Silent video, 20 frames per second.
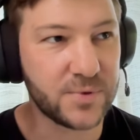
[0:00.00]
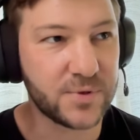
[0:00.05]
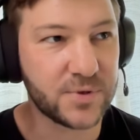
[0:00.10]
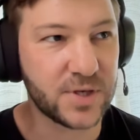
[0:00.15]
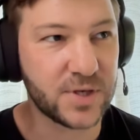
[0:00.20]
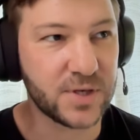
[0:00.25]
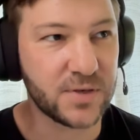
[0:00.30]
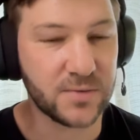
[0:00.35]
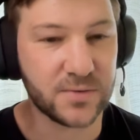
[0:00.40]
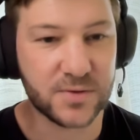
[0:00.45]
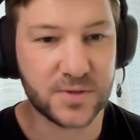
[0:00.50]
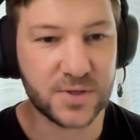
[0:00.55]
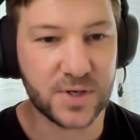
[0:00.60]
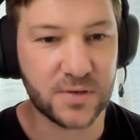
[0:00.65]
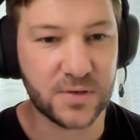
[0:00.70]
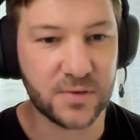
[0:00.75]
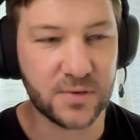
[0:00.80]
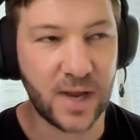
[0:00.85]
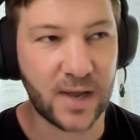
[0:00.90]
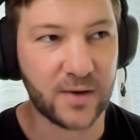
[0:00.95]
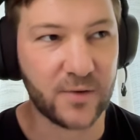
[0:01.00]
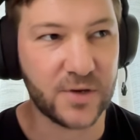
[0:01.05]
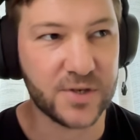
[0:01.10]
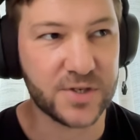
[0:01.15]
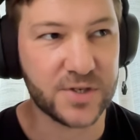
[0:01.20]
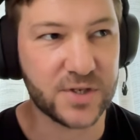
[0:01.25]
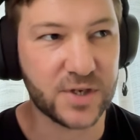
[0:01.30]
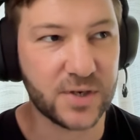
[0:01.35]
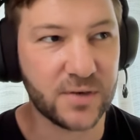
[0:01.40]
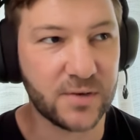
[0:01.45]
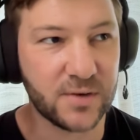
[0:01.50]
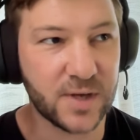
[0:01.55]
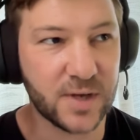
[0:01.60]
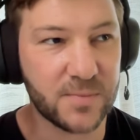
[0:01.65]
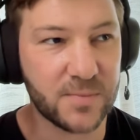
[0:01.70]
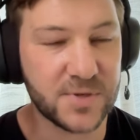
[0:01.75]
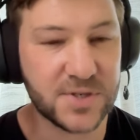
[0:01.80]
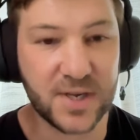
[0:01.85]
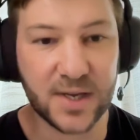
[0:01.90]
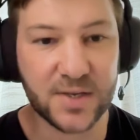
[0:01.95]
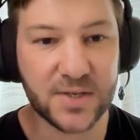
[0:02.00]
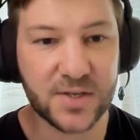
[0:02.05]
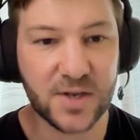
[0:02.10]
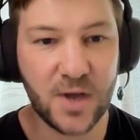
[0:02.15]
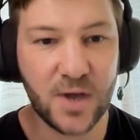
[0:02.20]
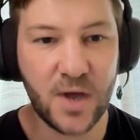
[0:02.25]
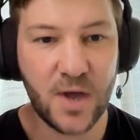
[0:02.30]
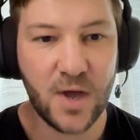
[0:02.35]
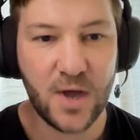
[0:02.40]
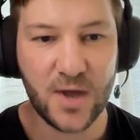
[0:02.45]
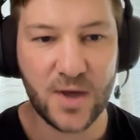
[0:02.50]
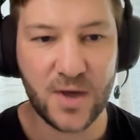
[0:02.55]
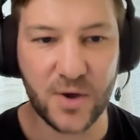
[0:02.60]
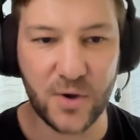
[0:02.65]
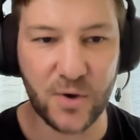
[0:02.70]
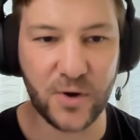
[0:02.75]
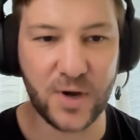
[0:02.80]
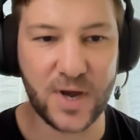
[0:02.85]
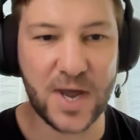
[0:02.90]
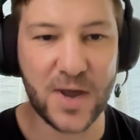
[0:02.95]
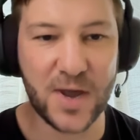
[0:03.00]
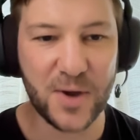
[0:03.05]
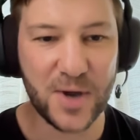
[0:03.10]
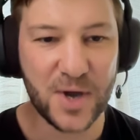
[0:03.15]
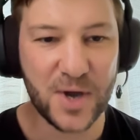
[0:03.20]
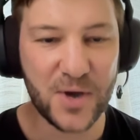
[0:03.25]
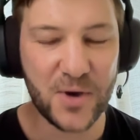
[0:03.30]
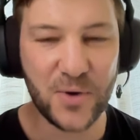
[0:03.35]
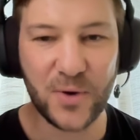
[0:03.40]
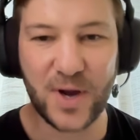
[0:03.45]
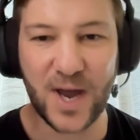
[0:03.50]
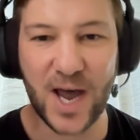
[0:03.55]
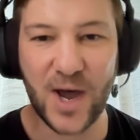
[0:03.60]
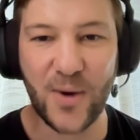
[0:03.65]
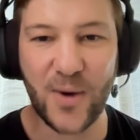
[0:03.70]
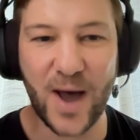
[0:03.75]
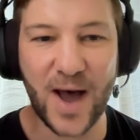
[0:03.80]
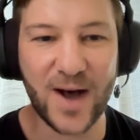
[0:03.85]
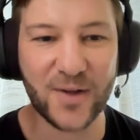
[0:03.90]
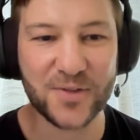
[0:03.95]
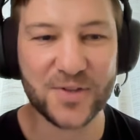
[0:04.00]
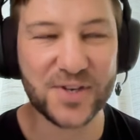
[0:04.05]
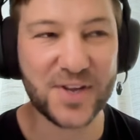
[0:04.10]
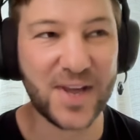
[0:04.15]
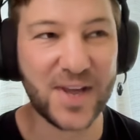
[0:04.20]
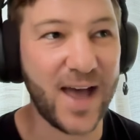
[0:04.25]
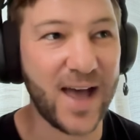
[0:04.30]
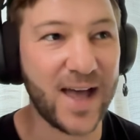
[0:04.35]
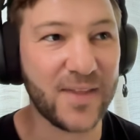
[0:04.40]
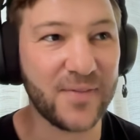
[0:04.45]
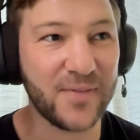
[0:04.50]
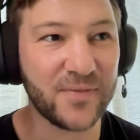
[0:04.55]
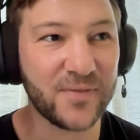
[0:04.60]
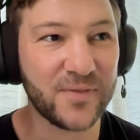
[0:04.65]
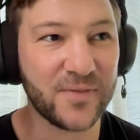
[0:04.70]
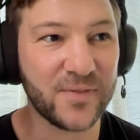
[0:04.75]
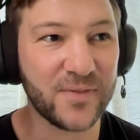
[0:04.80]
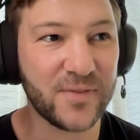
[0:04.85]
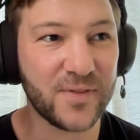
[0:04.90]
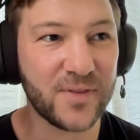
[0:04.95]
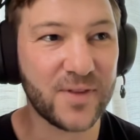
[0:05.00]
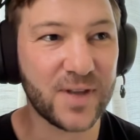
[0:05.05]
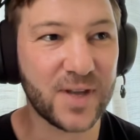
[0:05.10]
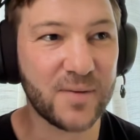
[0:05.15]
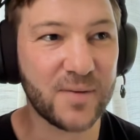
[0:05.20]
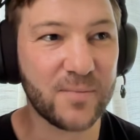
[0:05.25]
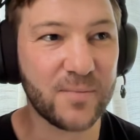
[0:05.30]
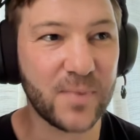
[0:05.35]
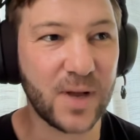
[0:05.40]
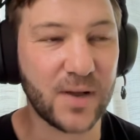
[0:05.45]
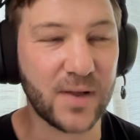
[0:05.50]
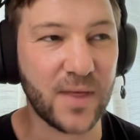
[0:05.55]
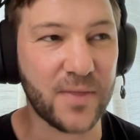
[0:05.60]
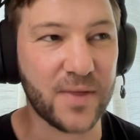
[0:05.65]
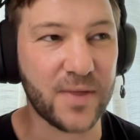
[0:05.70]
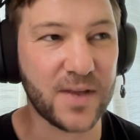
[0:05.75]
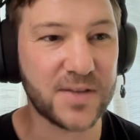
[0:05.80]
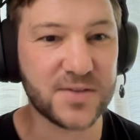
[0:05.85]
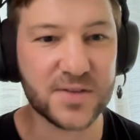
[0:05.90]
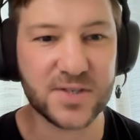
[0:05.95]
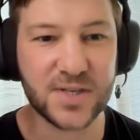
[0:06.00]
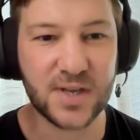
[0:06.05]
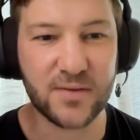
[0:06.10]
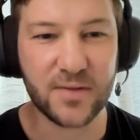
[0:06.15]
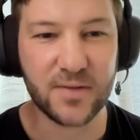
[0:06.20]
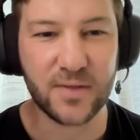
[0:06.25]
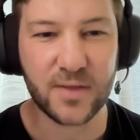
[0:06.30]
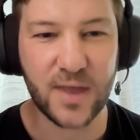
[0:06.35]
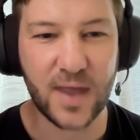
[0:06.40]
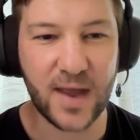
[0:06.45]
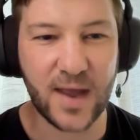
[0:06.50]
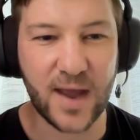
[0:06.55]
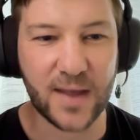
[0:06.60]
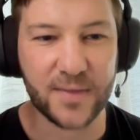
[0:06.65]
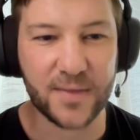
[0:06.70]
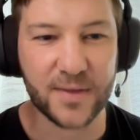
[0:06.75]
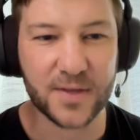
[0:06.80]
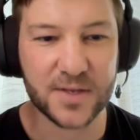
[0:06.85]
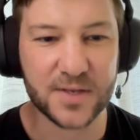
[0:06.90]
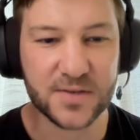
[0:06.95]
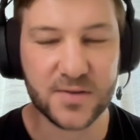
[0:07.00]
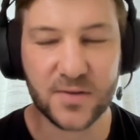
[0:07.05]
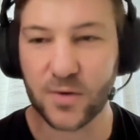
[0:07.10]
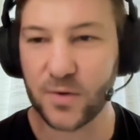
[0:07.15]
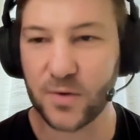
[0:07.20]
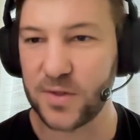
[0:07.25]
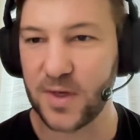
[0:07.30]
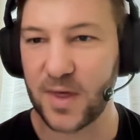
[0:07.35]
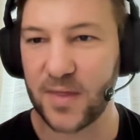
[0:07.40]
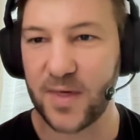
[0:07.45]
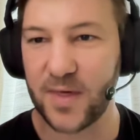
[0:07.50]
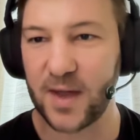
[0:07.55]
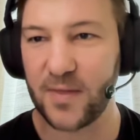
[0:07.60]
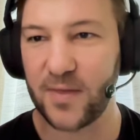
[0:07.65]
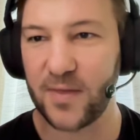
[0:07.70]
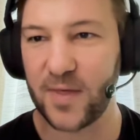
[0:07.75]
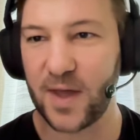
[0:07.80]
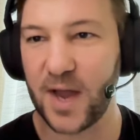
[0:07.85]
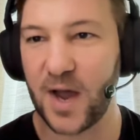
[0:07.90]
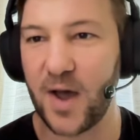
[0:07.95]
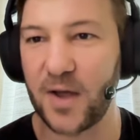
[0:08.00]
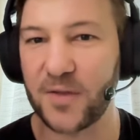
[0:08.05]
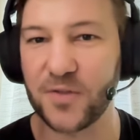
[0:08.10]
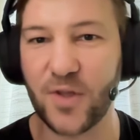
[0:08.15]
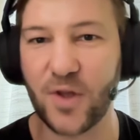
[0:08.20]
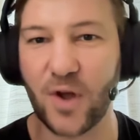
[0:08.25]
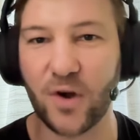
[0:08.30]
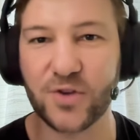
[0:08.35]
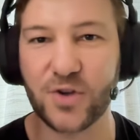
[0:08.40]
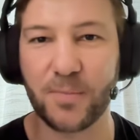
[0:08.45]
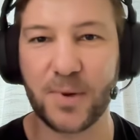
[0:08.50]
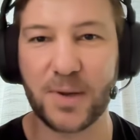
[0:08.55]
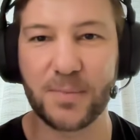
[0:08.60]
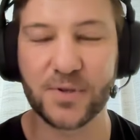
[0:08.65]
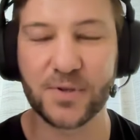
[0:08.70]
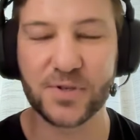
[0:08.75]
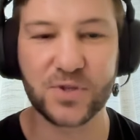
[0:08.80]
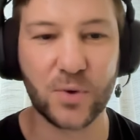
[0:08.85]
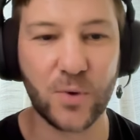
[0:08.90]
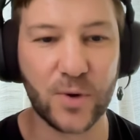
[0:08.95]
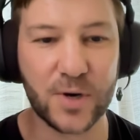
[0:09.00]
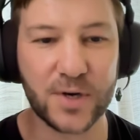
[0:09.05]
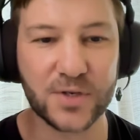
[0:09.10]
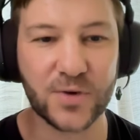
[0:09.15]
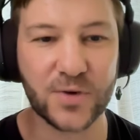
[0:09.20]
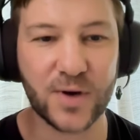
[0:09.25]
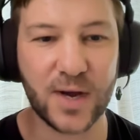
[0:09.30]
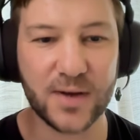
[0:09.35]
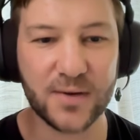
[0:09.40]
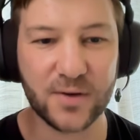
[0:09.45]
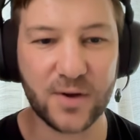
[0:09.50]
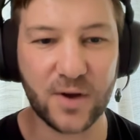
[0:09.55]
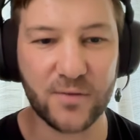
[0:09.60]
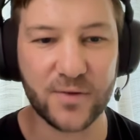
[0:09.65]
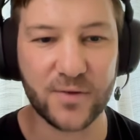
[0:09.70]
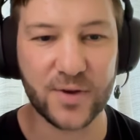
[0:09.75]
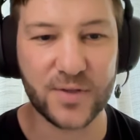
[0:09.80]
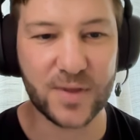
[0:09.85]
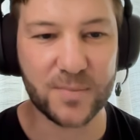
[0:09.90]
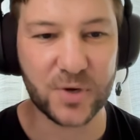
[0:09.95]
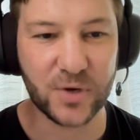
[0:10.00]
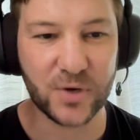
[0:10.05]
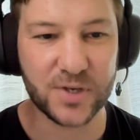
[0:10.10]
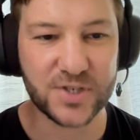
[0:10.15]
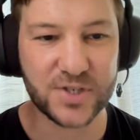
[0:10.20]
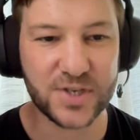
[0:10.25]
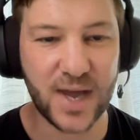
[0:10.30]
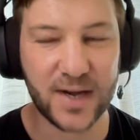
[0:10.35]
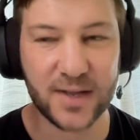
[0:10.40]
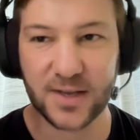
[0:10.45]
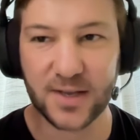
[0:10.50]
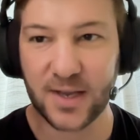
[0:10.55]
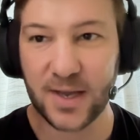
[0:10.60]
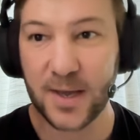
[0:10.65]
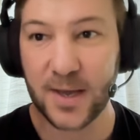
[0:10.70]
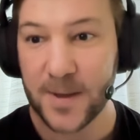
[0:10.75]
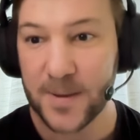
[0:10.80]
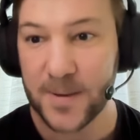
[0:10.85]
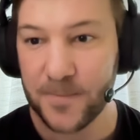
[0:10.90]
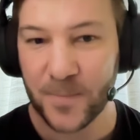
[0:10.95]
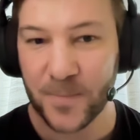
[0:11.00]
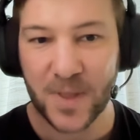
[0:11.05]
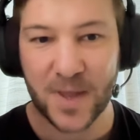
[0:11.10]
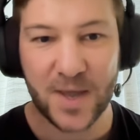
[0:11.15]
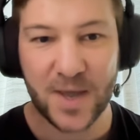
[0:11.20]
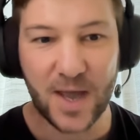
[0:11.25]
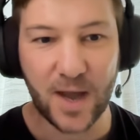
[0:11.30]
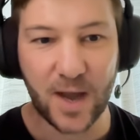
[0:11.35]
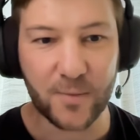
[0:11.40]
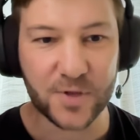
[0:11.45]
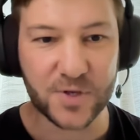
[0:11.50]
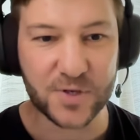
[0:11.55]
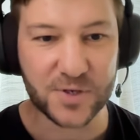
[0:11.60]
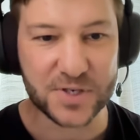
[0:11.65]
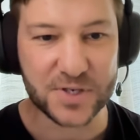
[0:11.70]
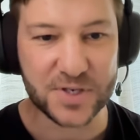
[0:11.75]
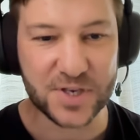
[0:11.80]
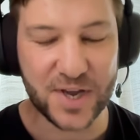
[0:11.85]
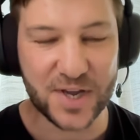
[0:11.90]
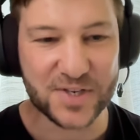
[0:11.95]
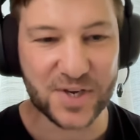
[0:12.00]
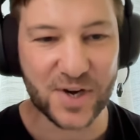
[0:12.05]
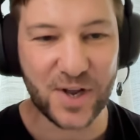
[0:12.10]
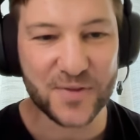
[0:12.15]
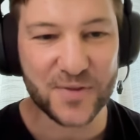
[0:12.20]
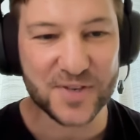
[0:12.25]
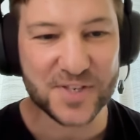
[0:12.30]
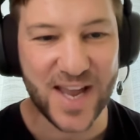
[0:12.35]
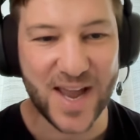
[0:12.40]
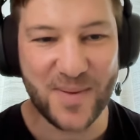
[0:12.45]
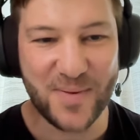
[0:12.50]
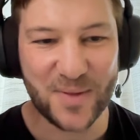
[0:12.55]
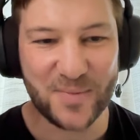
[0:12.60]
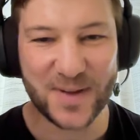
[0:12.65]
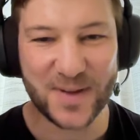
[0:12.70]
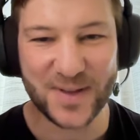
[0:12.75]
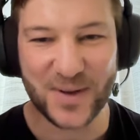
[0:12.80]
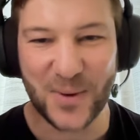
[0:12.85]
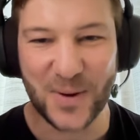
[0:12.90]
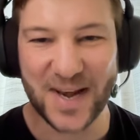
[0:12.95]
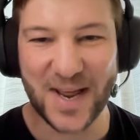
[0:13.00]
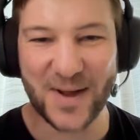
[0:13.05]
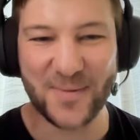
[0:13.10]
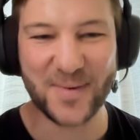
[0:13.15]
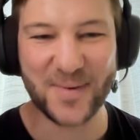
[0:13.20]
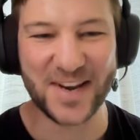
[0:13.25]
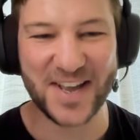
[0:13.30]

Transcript: certain like Christian sects who go out and I think it's the Seventh-day Adventists that they go out and knock on people's door and try and convert them to Christianity. It's a lot the same with Bitcoin.